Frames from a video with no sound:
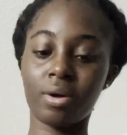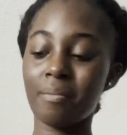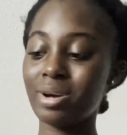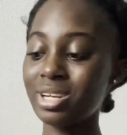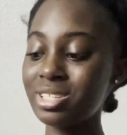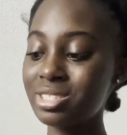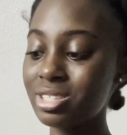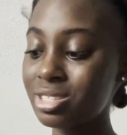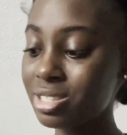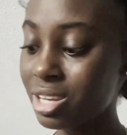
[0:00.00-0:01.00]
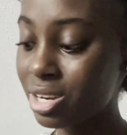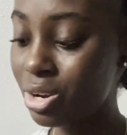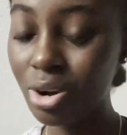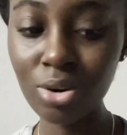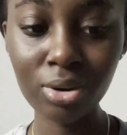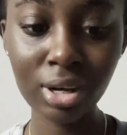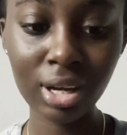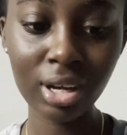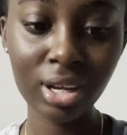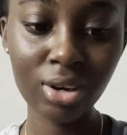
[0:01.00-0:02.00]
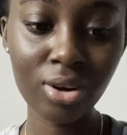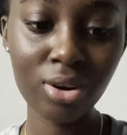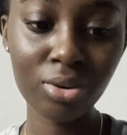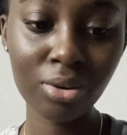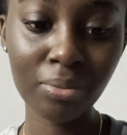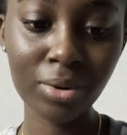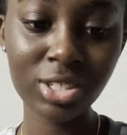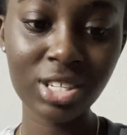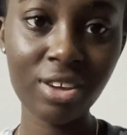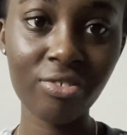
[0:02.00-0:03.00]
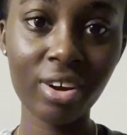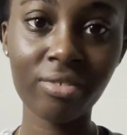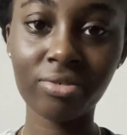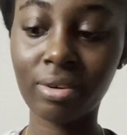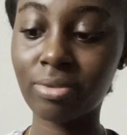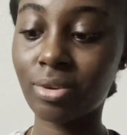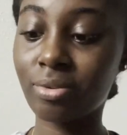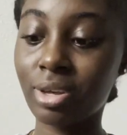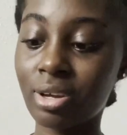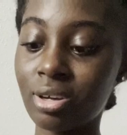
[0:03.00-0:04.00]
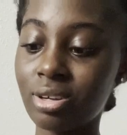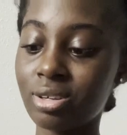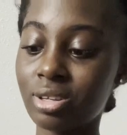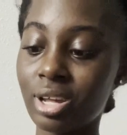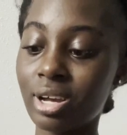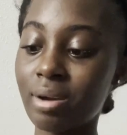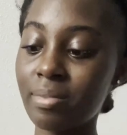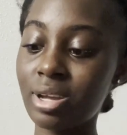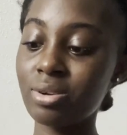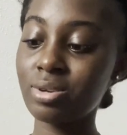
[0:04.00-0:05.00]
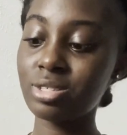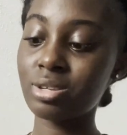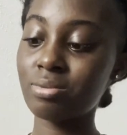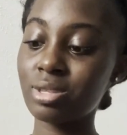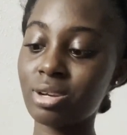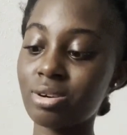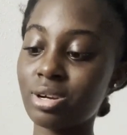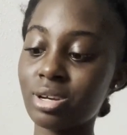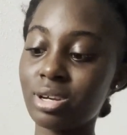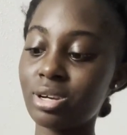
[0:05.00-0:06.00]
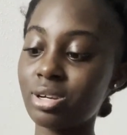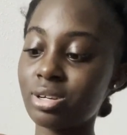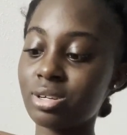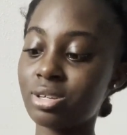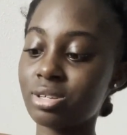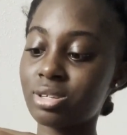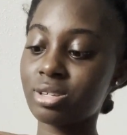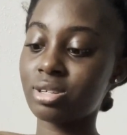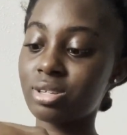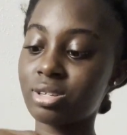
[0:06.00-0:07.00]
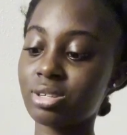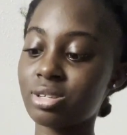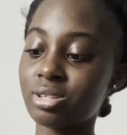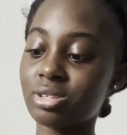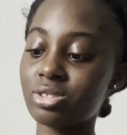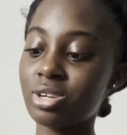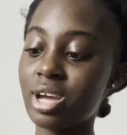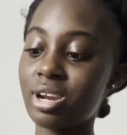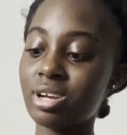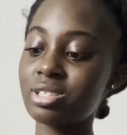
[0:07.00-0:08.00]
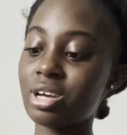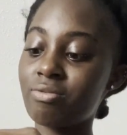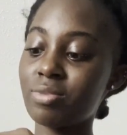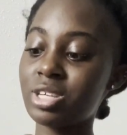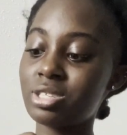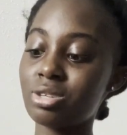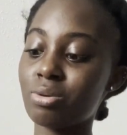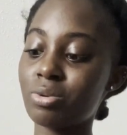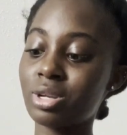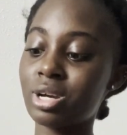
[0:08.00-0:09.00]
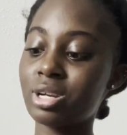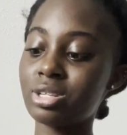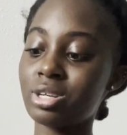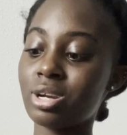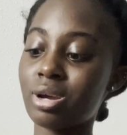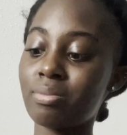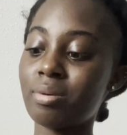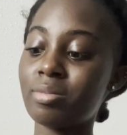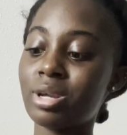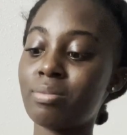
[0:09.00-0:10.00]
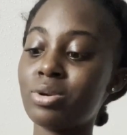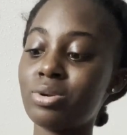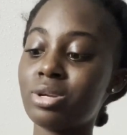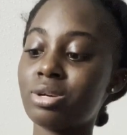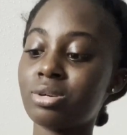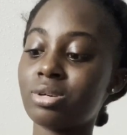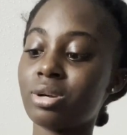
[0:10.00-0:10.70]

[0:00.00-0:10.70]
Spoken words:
But this just, it don't look much different from the wig. Like, am I doing something wrong here? Should I not have mixed it up with conditioner? I probably don't do it wrong.